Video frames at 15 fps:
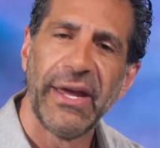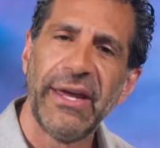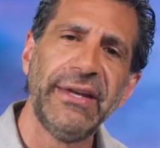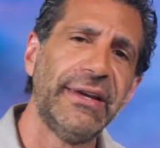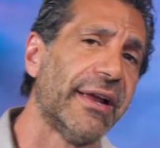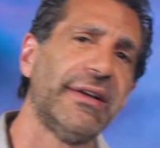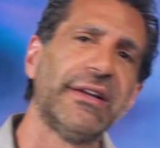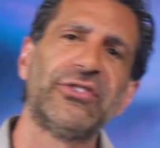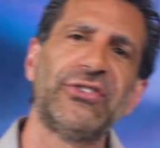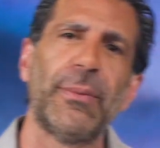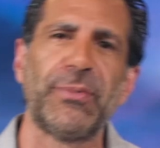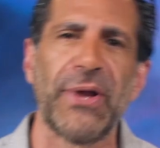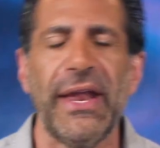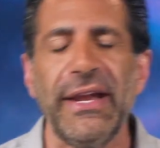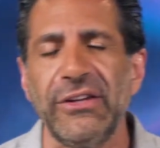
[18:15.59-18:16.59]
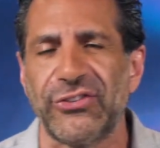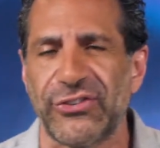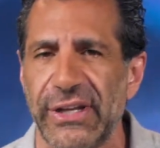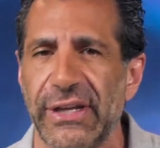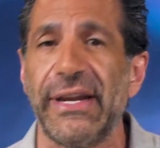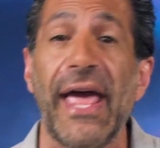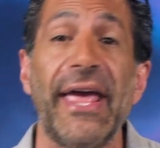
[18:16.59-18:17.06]
He doesn't accept any
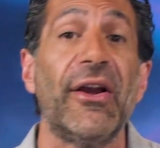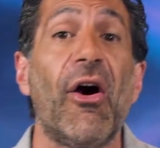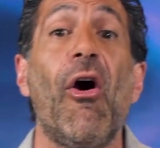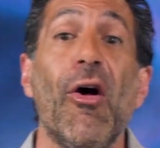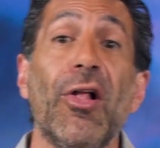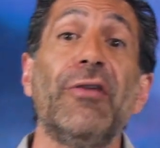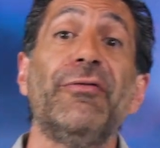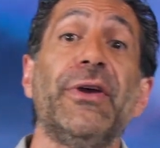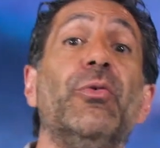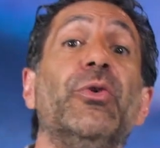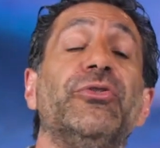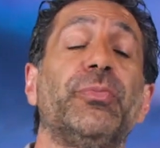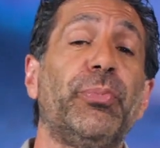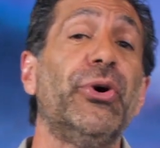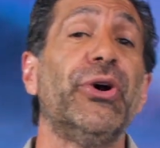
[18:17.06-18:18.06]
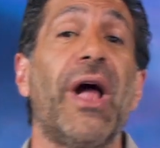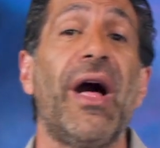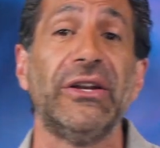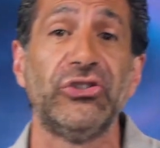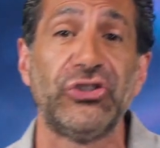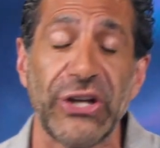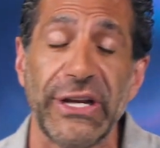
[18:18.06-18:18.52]
sin. And all of it was put
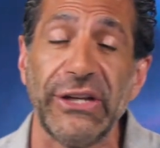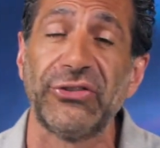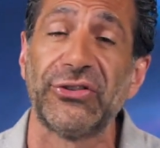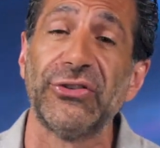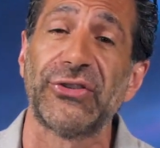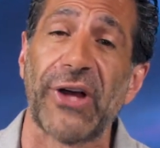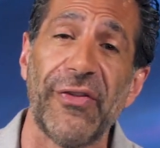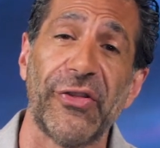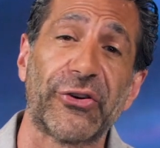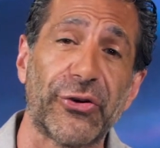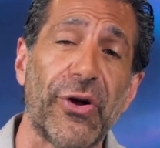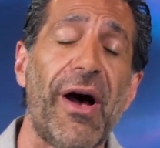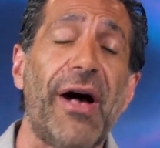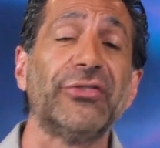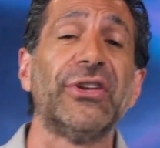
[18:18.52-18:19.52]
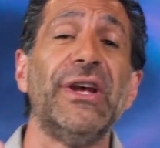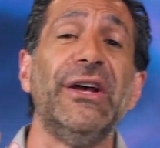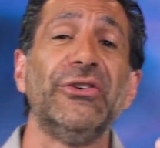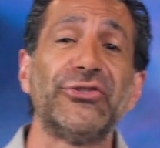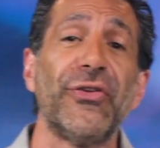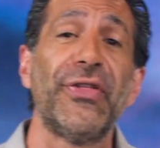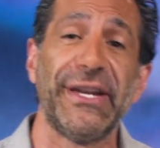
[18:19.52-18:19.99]
on Jesus on the cross
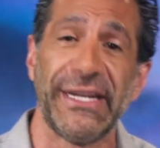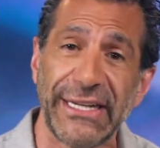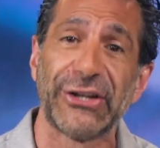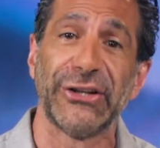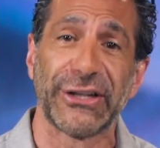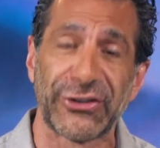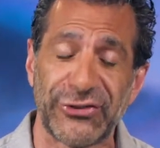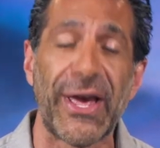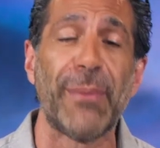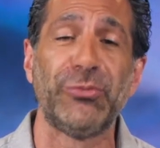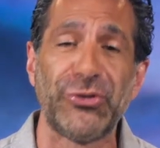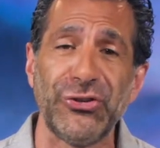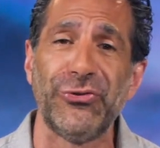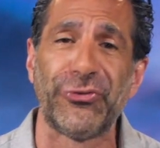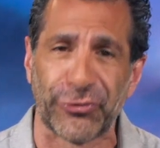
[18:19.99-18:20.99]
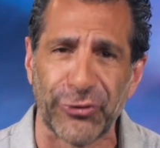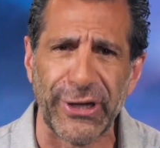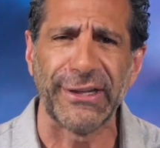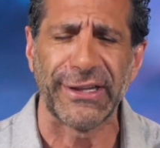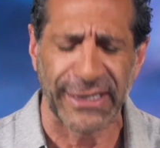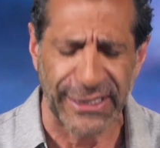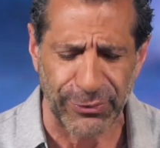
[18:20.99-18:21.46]
so that He could accept you freely.